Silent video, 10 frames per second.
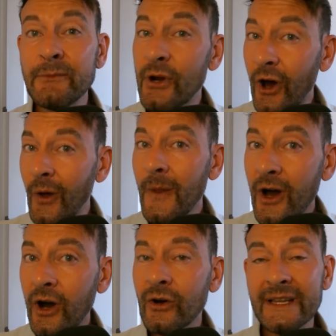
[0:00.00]
But on the
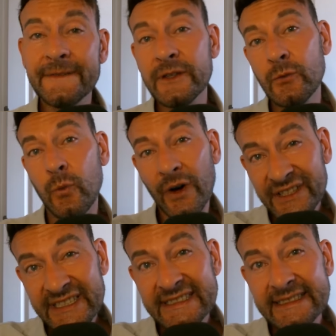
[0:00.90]
whole, if you
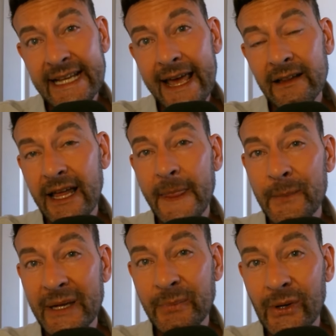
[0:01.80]
want to scale like the
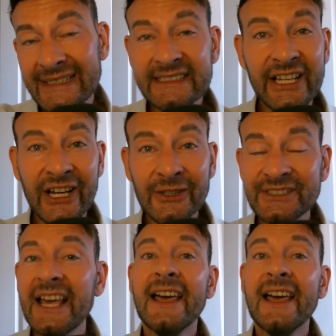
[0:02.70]
big boys and girls,